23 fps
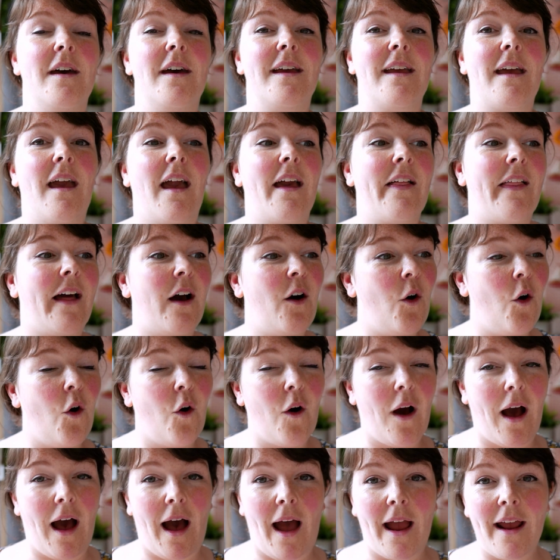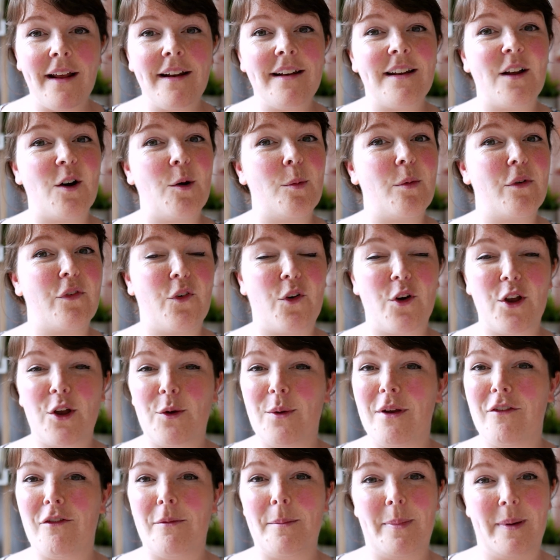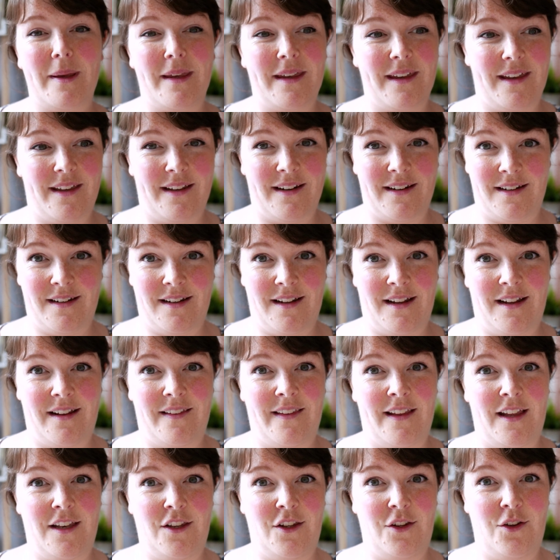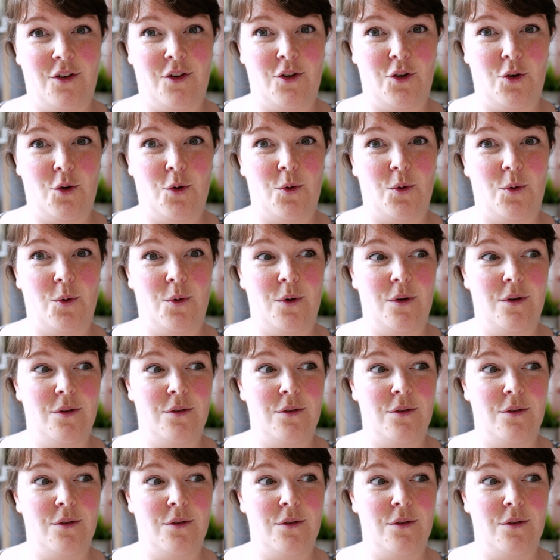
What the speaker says: getting that all ironed out before you even begin, and then you know